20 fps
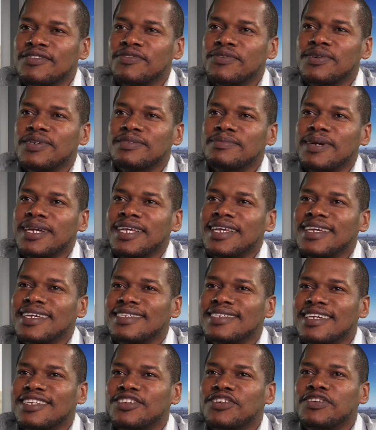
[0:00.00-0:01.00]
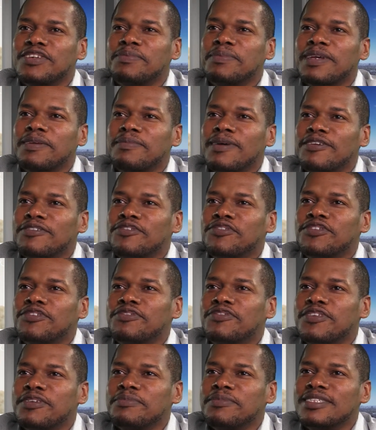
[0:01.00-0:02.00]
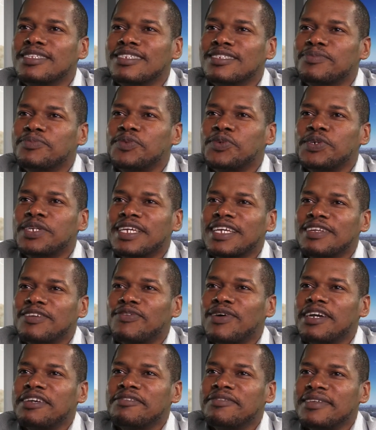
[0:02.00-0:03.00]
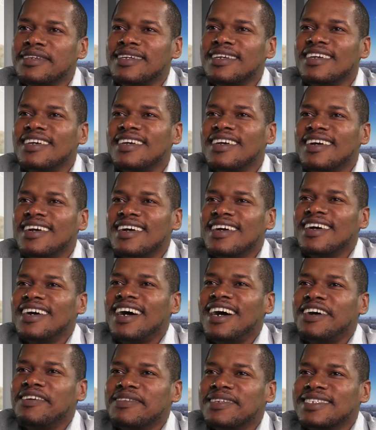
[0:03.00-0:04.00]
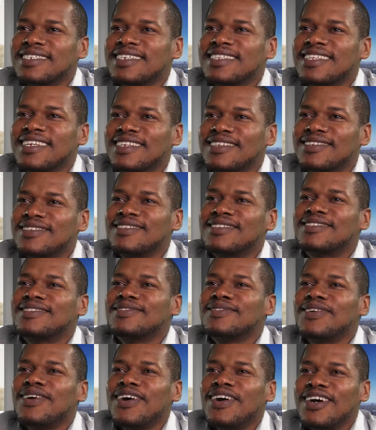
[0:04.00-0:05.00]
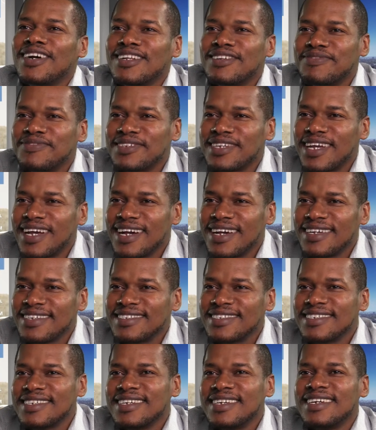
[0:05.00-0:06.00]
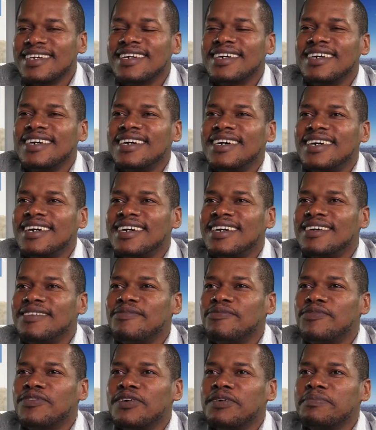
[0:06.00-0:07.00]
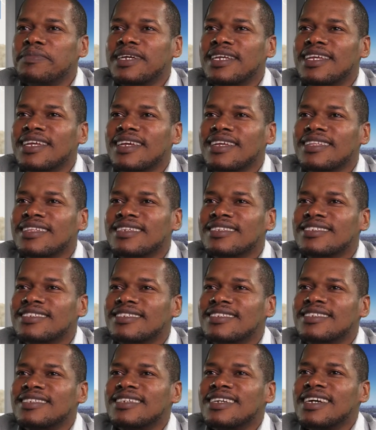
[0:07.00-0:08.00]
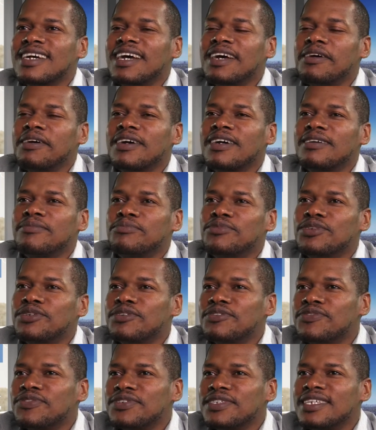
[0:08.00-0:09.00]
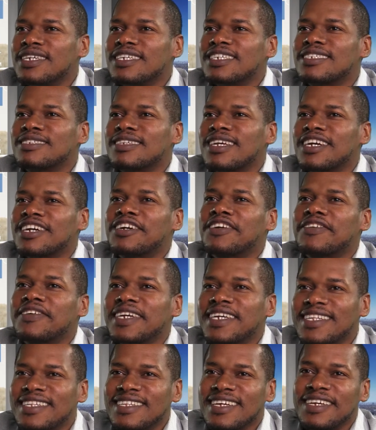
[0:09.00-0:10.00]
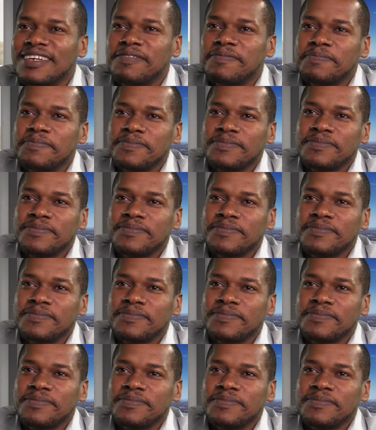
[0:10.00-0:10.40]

of course my kids that's already make my food for me this morning, and wifey. I want to say thank you to all of you guys for making this beautiful day a great day.